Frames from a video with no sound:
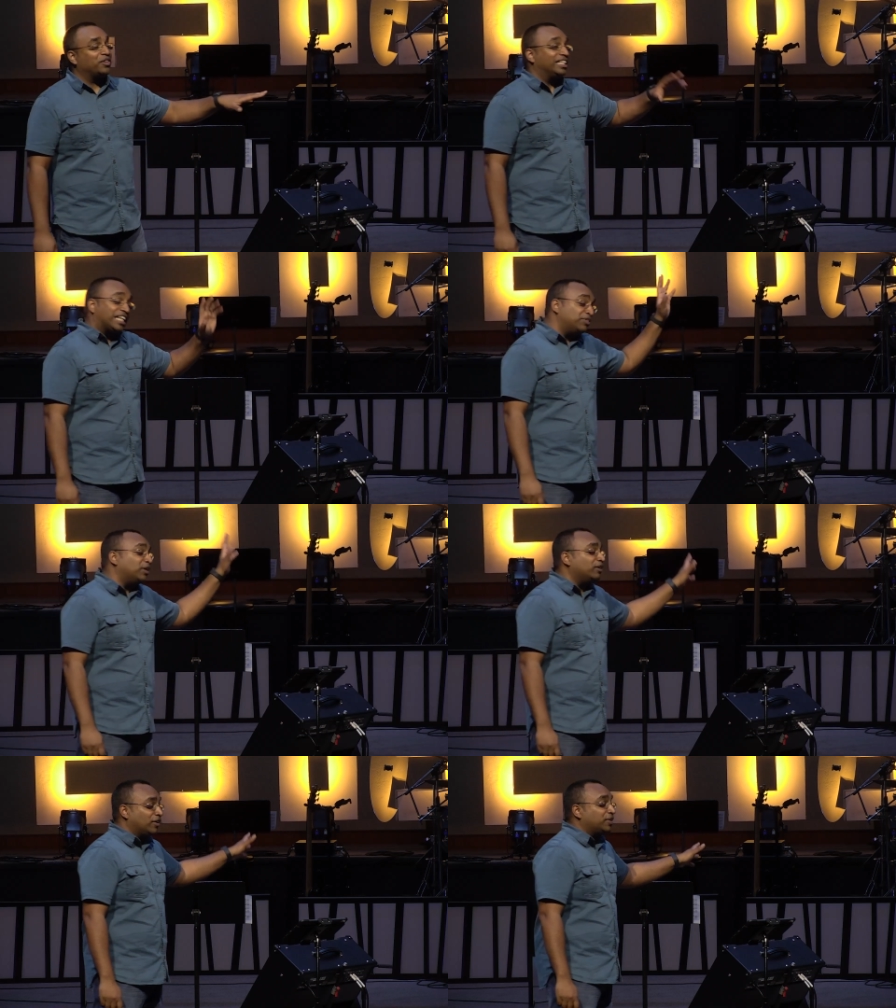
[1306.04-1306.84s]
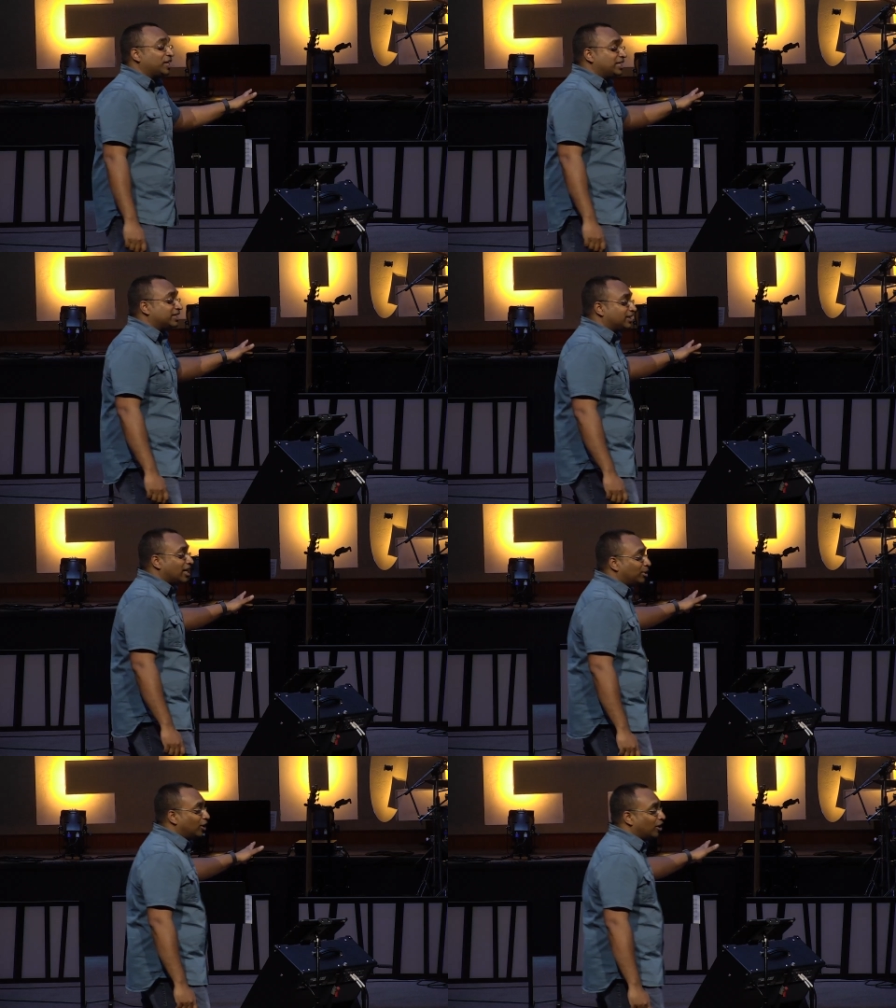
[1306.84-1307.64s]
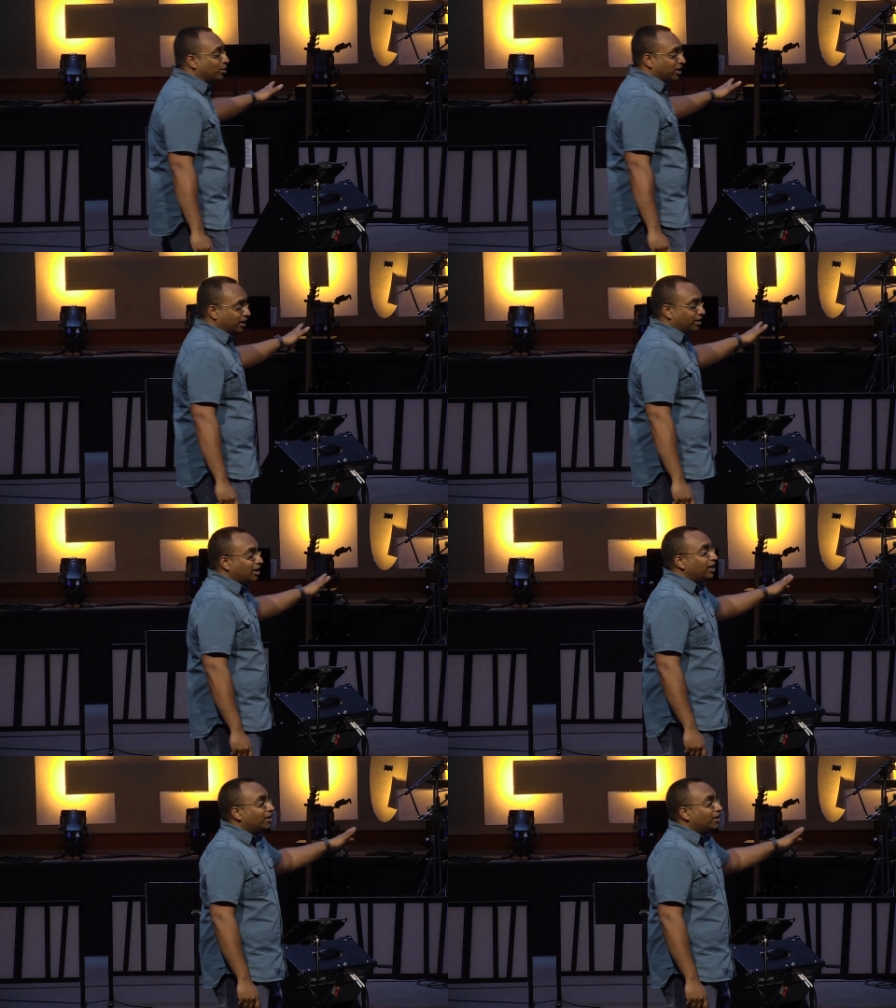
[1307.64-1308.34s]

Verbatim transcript: things. And there are other things that come along with it.